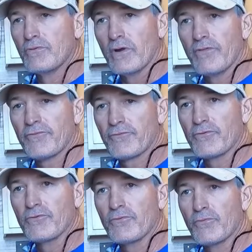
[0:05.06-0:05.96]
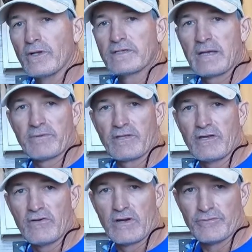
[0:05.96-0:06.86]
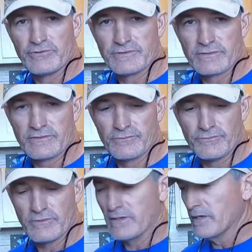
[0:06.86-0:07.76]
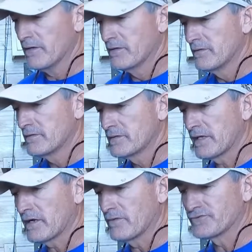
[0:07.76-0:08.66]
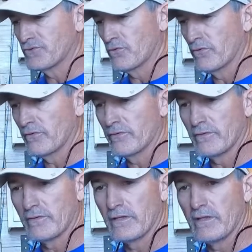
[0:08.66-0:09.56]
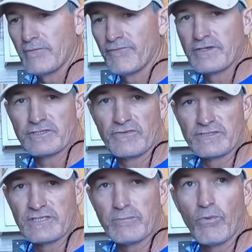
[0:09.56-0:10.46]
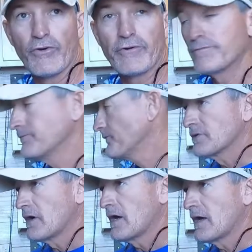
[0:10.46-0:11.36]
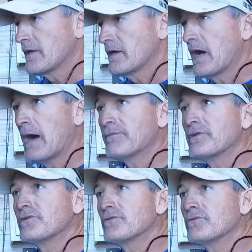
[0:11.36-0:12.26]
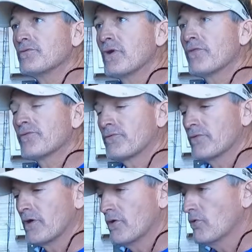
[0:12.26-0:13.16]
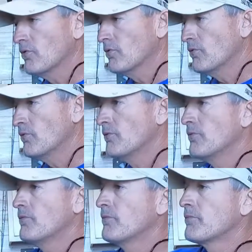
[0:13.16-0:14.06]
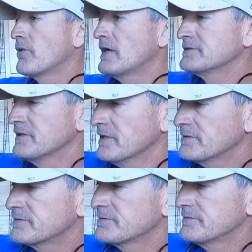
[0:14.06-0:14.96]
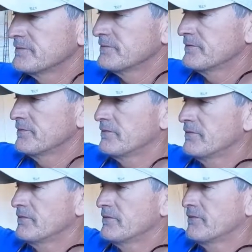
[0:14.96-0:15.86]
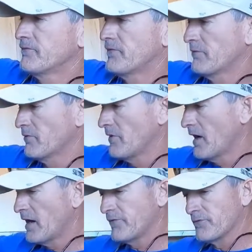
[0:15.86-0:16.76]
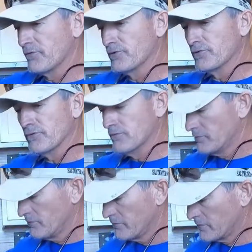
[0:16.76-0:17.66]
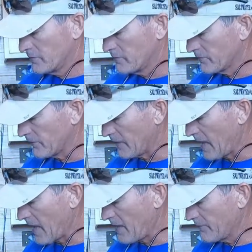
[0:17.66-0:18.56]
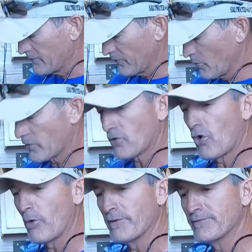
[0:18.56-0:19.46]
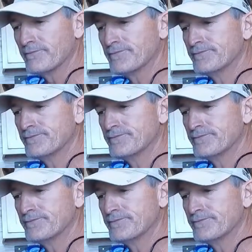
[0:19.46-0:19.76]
run through what type of gear I'm using to take offshore and fish in this deep water. So I opted to run through the whole process from the rod, the reel, the line, the fluorocarbon,